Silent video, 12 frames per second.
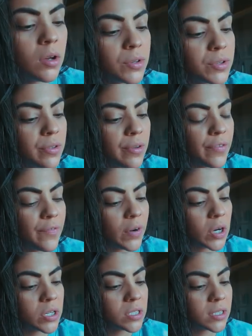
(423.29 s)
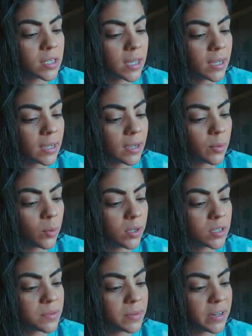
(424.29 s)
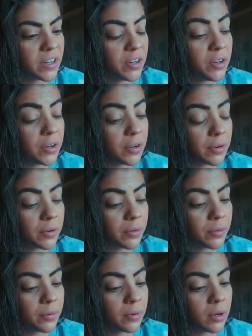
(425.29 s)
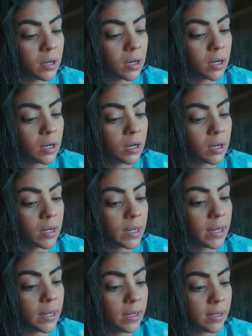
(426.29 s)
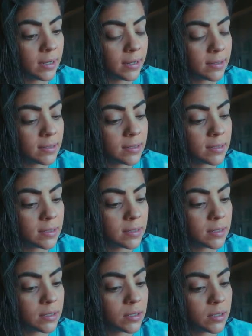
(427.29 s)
So the first thing it wants me to do is